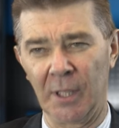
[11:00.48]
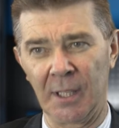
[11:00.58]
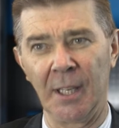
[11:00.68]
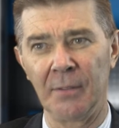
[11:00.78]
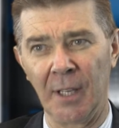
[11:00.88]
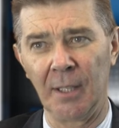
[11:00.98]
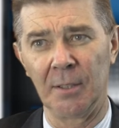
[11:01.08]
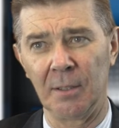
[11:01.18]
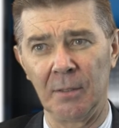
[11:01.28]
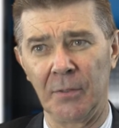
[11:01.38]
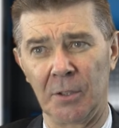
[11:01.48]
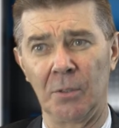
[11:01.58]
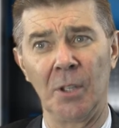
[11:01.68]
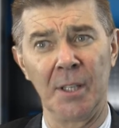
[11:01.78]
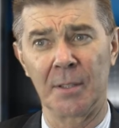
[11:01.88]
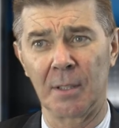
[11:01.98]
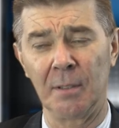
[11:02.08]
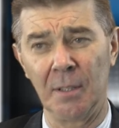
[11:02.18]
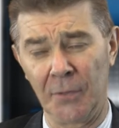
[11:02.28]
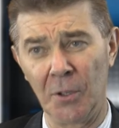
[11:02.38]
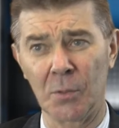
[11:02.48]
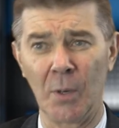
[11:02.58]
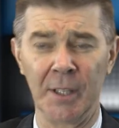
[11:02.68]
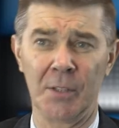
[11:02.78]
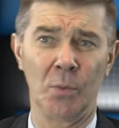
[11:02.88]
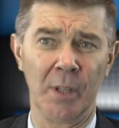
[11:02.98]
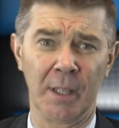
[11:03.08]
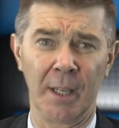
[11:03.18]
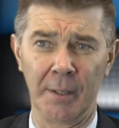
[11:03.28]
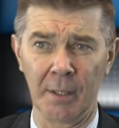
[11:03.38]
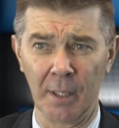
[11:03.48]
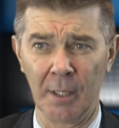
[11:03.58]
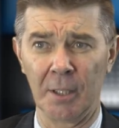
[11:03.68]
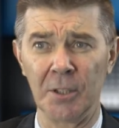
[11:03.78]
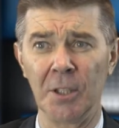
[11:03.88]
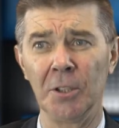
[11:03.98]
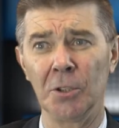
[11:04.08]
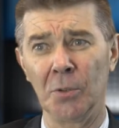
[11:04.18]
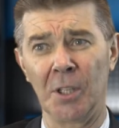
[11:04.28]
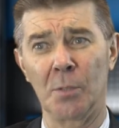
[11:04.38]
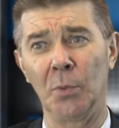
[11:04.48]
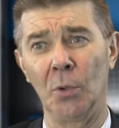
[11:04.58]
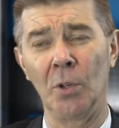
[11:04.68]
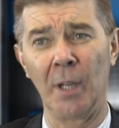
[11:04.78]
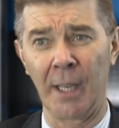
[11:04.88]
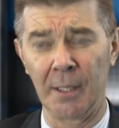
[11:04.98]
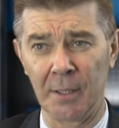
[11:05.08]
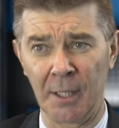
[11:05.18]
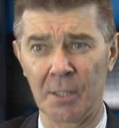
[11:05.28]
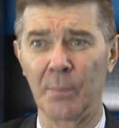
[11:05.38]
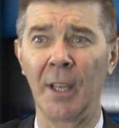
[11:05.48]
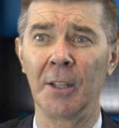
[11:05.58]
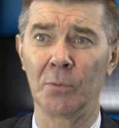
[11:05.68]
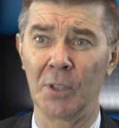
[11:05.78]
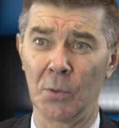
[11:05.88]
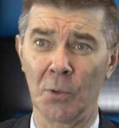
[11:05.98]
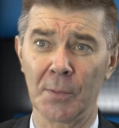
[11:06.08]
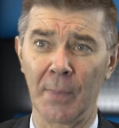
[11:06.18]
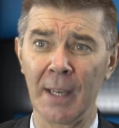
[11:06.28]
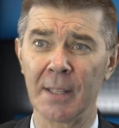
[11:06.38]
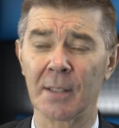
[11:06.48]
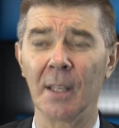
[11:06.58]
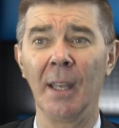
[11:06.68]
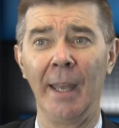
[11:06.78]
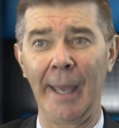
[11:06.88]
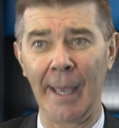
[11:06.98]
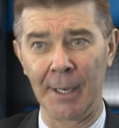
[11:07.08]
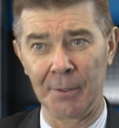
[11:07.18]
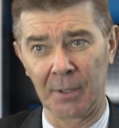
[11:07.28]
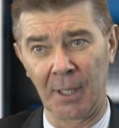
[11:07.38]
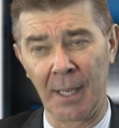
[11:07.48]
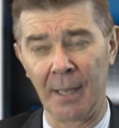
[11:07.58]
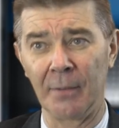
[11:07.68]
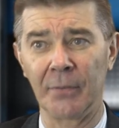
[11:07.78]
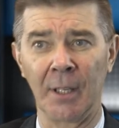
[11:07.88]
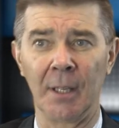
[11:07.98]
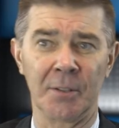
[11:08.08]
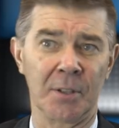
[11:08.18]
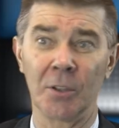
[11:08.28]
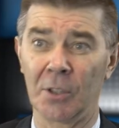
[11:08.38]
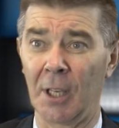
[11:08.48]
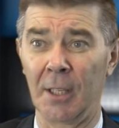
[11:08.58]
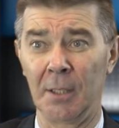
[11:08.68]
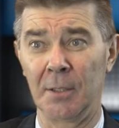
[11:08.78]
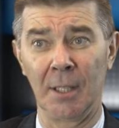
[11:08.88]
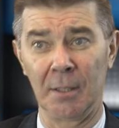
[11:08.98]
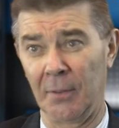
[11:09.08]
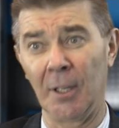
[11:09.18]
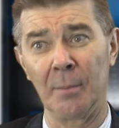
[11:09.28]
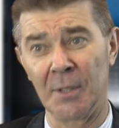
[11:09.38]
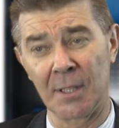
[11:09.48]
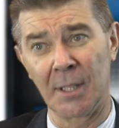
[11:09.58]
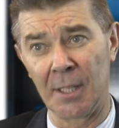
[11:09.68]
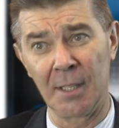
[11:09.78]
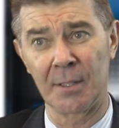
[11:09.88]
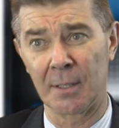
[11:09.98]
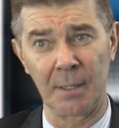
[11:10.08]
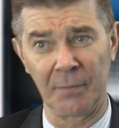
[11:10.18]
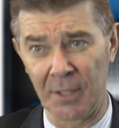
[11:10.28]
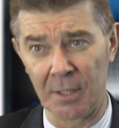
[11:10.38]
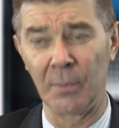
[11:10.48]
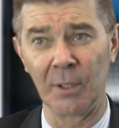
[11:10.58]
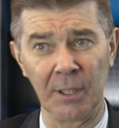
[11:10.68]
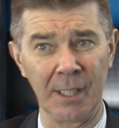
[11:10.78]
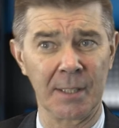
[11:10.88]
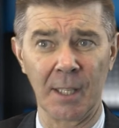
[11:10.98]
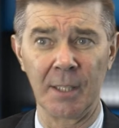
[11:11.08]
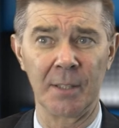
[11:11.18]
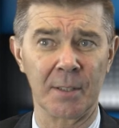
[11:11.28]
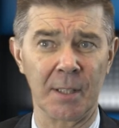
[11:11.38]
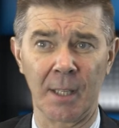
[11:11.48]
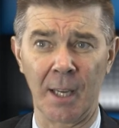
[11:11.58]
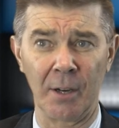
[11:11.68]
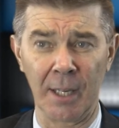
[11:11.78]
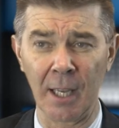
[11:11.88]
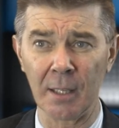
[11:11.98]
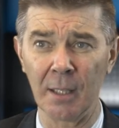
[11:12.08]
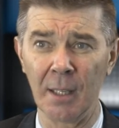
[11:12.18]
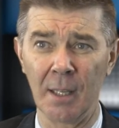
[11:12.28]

we can add value to Fisher East. The first one is we can continue to explore and expand the resource base and have associated development studies, feasibility studies carried out.